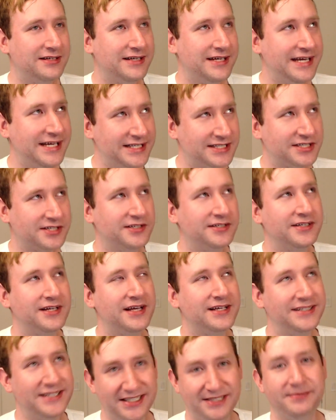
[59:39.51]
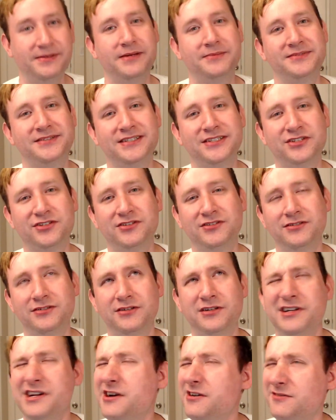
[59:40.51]
Eastern, 6 p.m. Central. Or
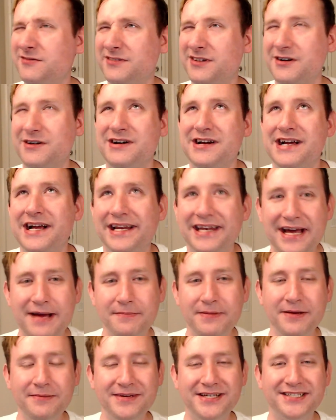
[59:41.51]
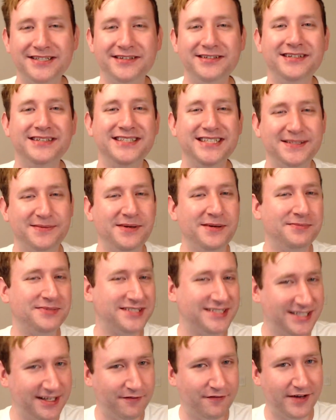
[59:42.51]
no, 9 p.m. Eastern, 6 p.m.
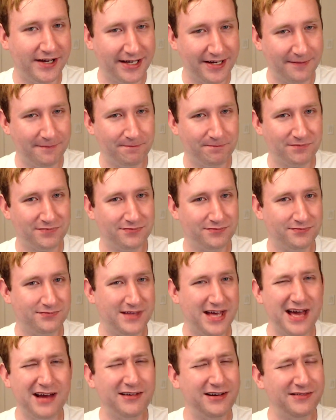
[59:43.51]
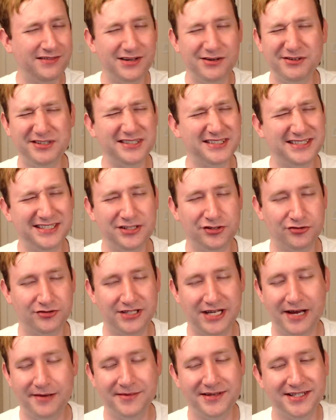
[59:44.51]
Pacific. I don't even know what Central
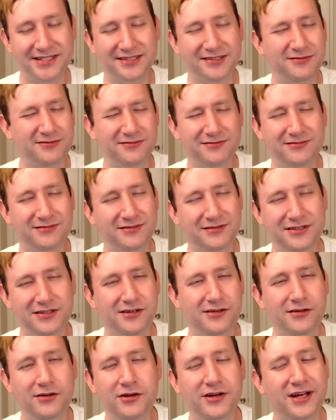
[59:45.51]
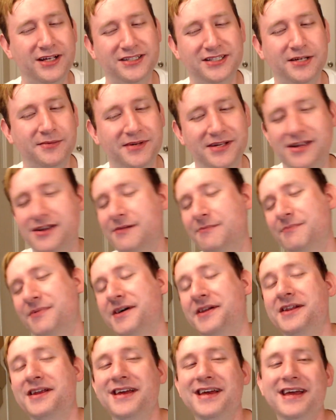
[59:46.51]
Time is. You guys tell me.
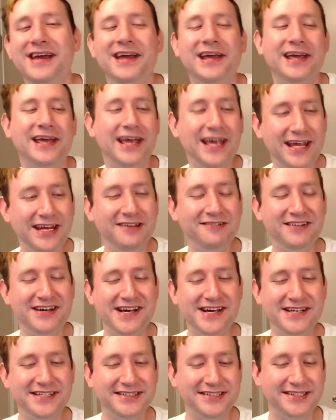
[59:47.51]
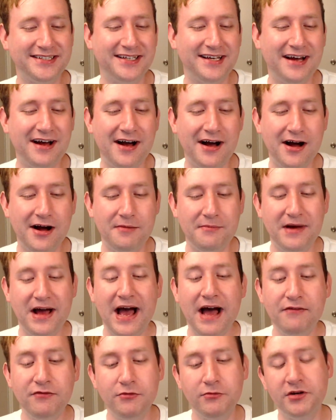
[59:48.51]
But anyways,
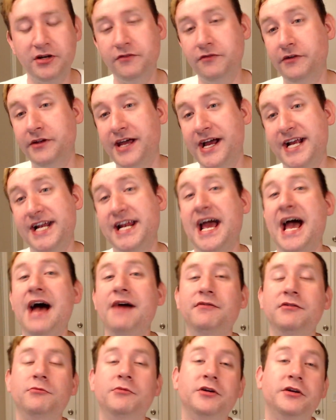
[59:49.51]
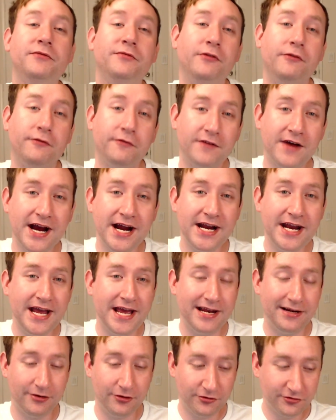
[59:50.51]
have a wonderful night. Have a wonderful Friday and
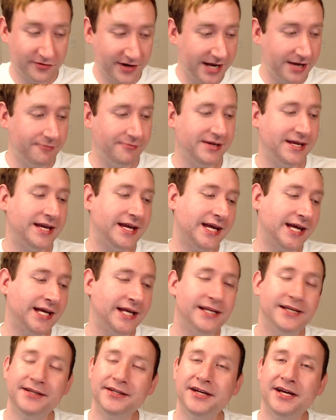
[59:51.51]
a great weekend.